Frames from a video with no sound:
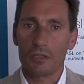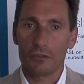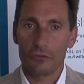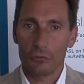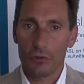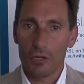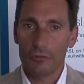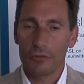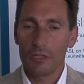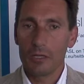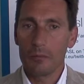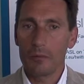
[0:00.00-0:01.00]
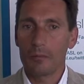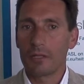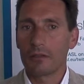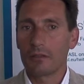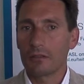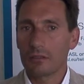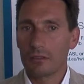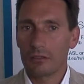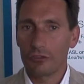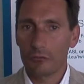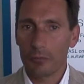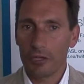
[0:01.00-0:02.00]
sorafenib, but
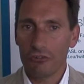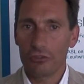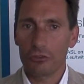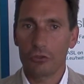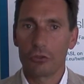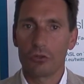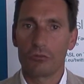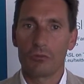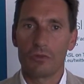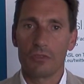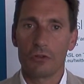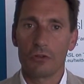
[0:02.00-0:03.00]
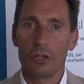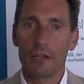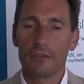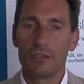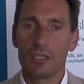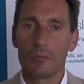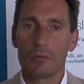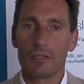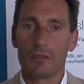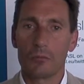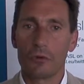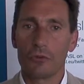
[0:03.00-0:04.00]
especially occurred with erlotinib,
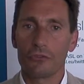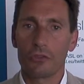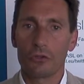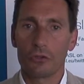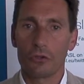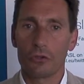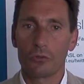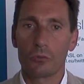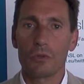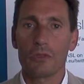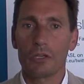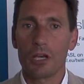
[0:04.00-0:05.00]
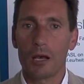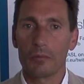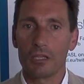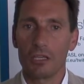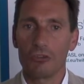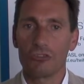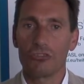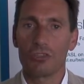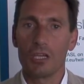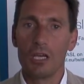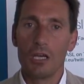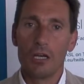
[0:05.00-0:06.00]
and the most it occurred with the
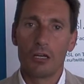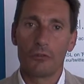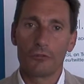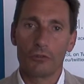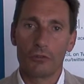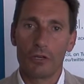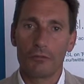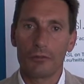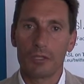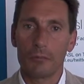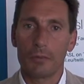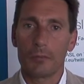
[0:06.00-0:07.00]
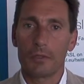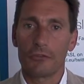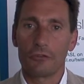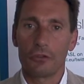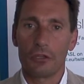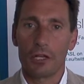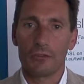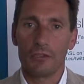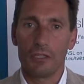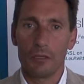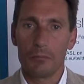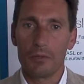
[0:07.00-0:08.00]
combination of sorafenib plus
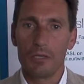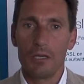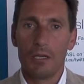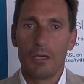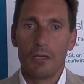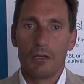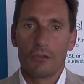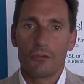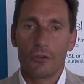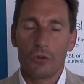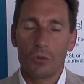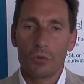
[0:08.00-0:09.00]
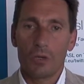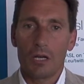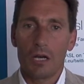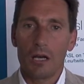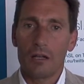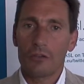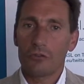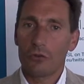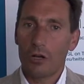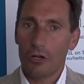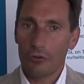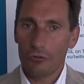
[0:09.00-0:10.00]
erlotinib. So,
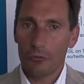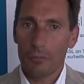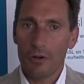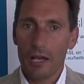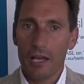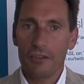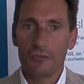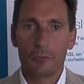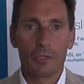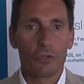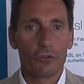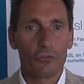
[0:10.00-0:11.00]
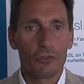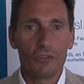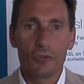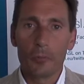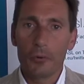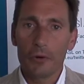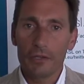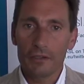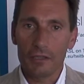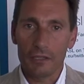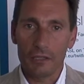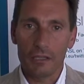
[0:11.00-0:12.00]
to our surprise, but also
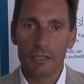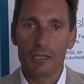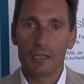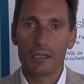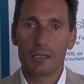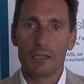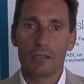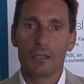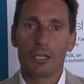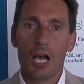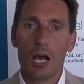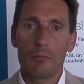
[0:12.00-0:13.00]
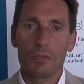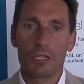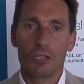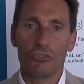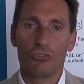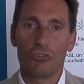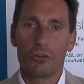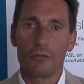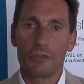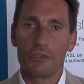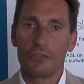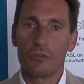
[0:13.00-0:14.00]
disappointingly, the combination
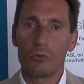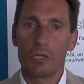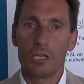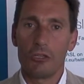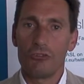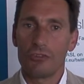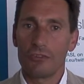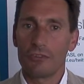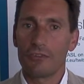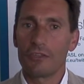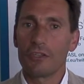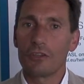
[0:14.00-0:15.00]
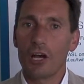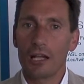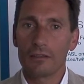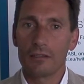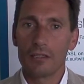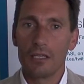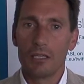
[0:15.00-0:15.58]
of these two agents did not